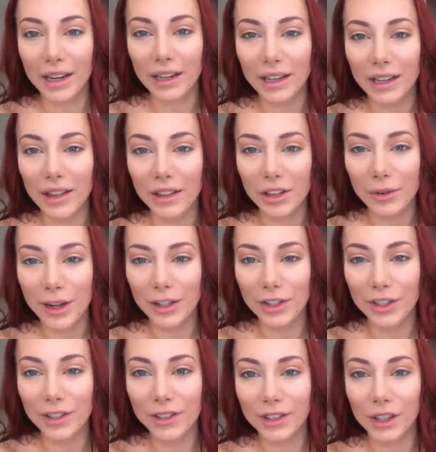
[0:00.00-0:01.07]
All right, any
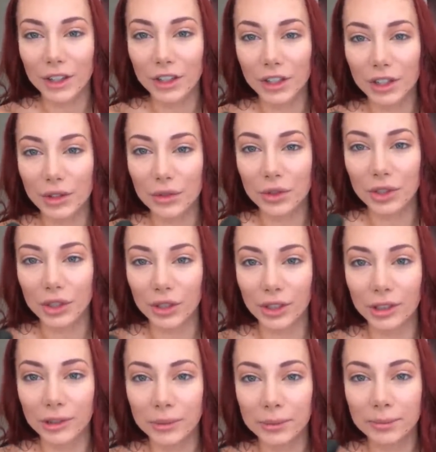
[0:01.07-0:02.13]
other questions on
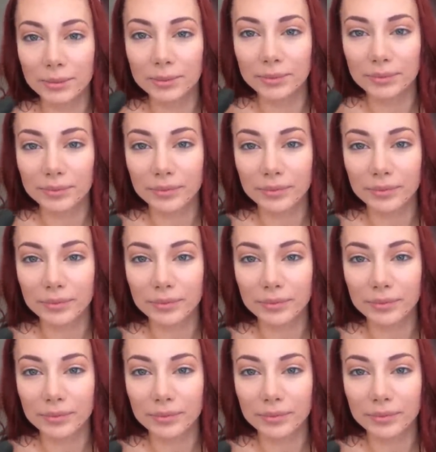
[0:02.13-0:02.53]
YouTube?